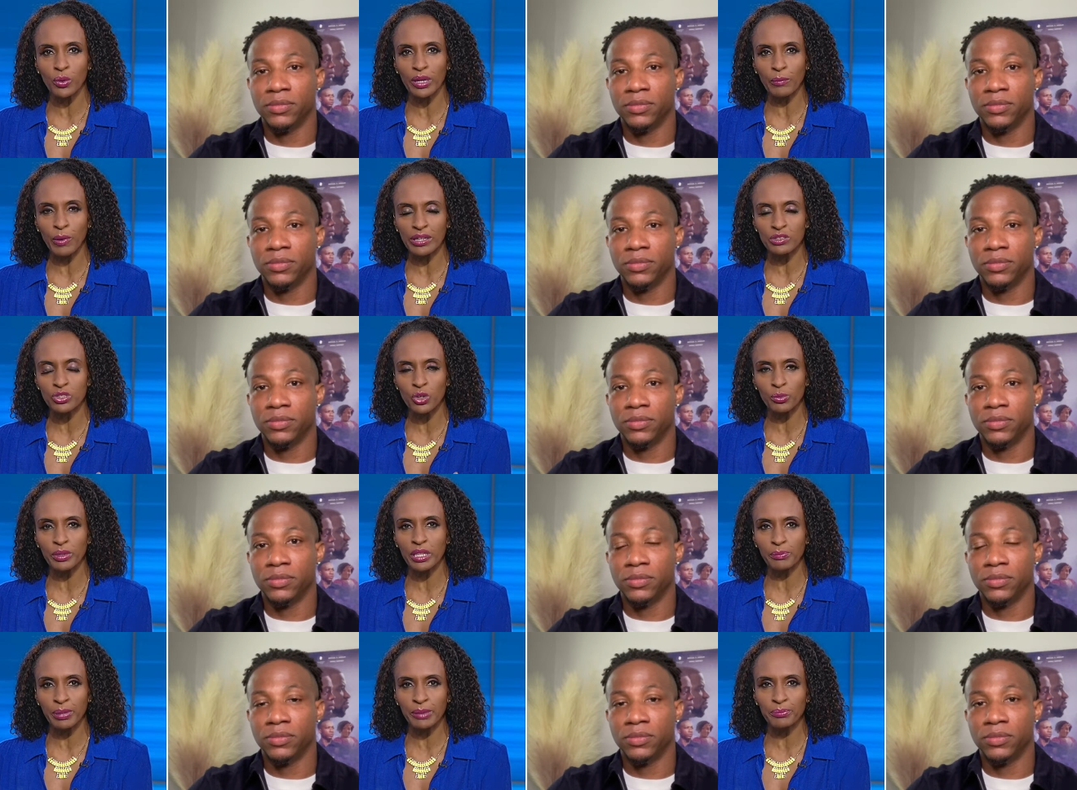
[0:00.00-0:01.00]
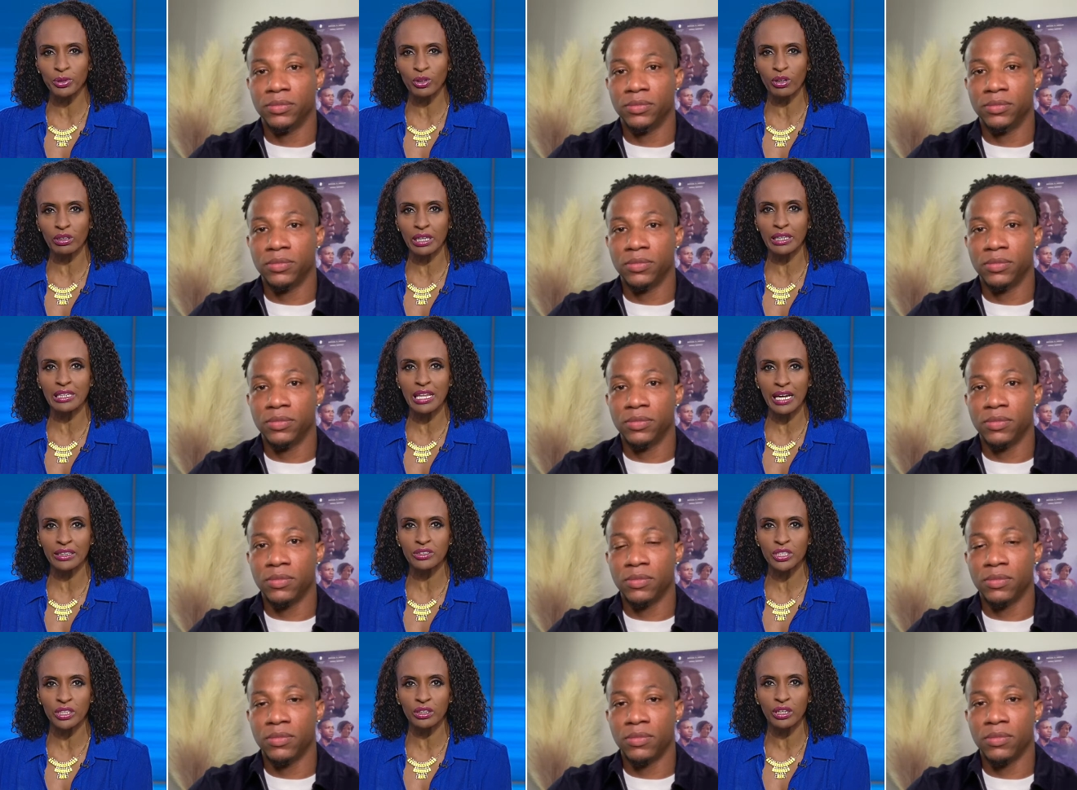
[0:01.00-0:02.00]
Speaker 1: and why so many people are
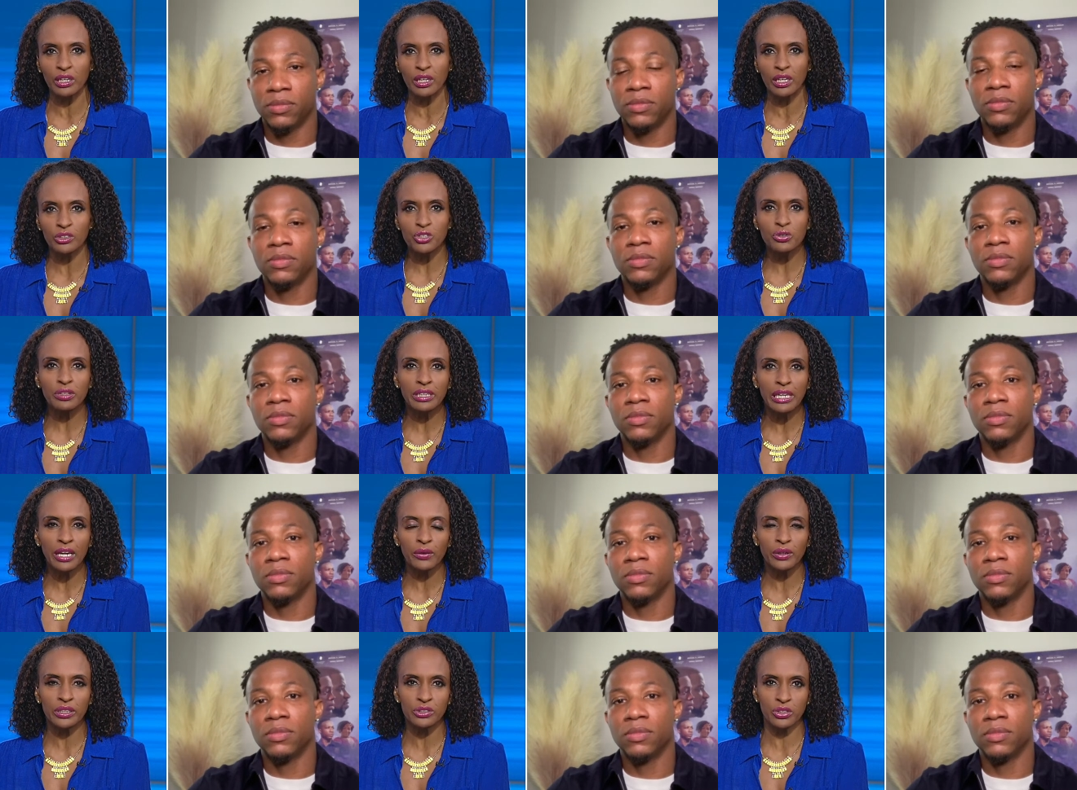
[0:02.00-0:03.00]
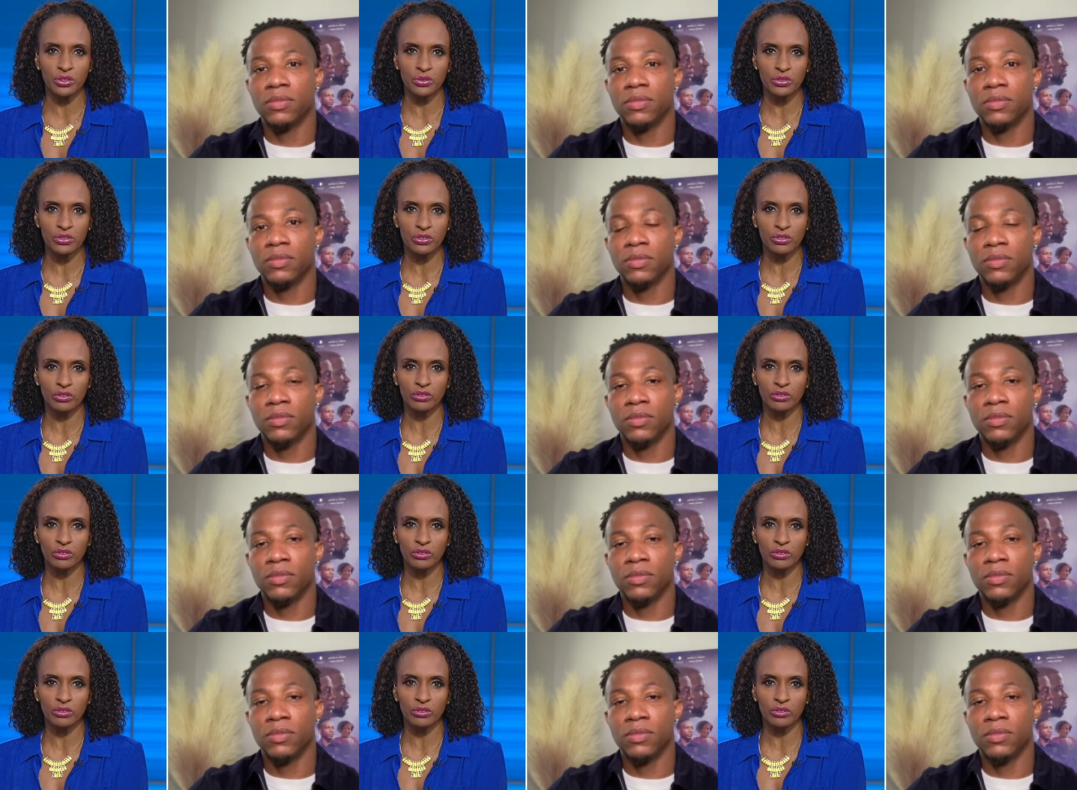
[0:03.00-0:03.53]
connecting to the characters.